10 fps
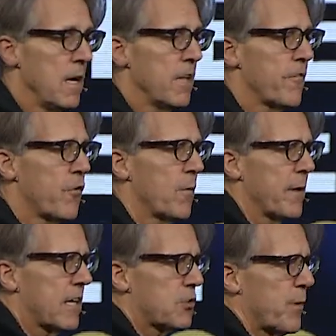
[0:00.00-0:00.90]
In the four
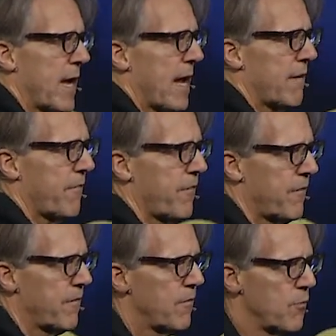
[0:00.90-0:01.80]
minutes we have
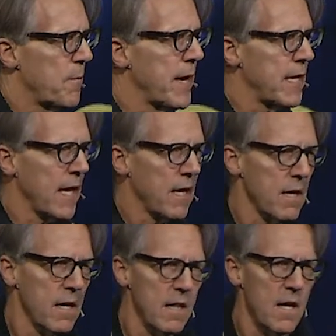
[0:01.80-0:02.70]
remaining,
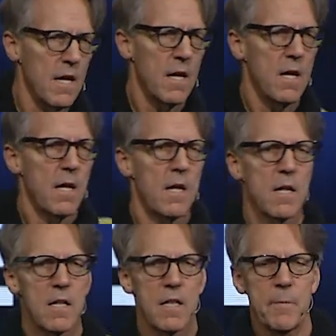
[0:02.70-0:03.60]

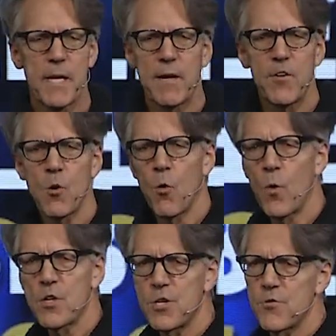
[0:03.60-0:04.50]
let me give you a
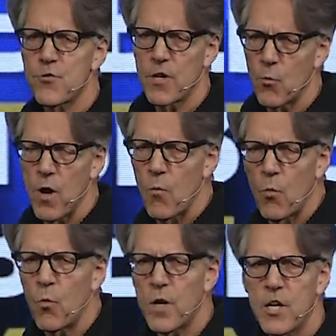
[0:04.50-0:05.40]
one, two, three.
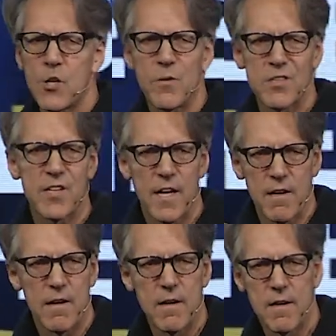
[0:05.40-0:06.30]
What do you do with
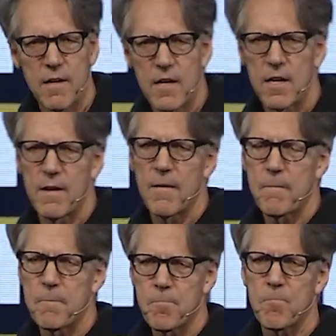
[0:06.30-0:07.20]
sin?
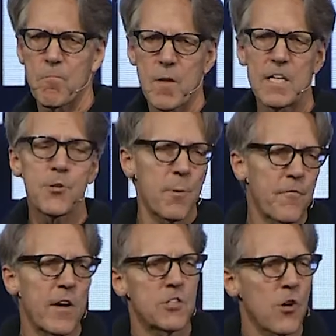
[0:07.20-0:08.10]
It's a
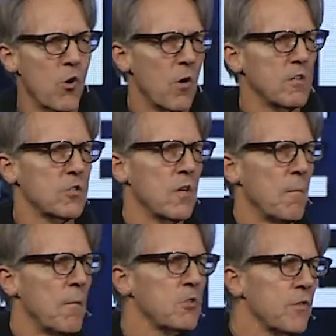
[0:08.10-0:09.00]
refresher course.
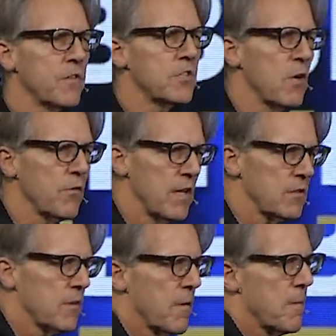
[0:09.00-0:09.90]
Most of us know
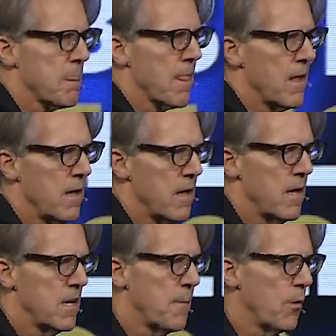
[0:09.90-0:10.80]
this.
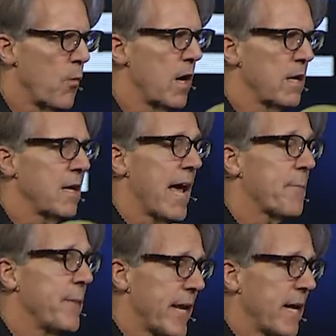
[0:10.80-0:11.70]
Number one,
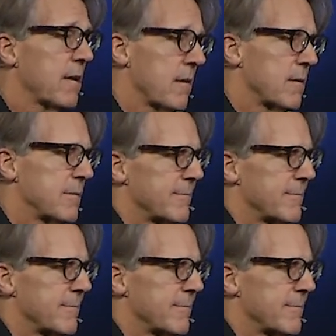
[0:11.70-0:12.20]
admit it.